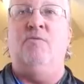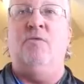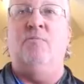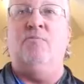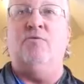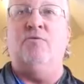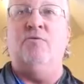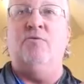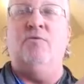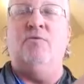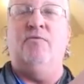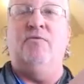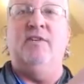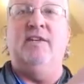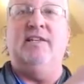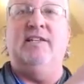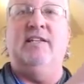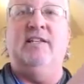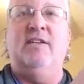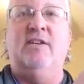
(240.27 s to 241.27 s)
will prove
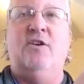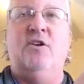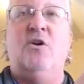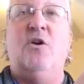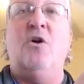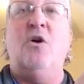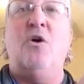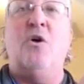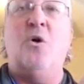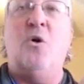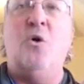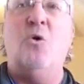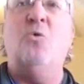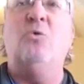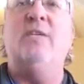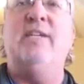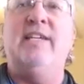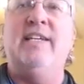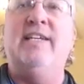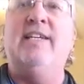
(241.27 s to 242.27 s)
that
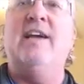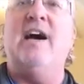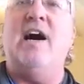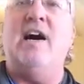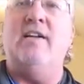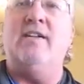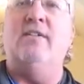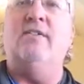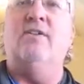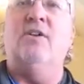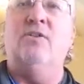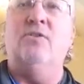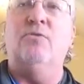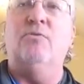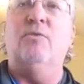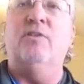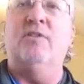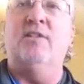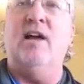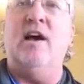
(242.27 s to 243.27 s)
only God
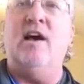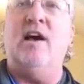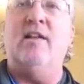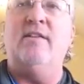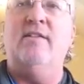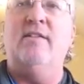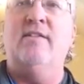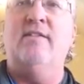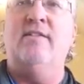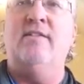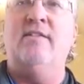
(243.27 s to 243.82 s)
alone was God,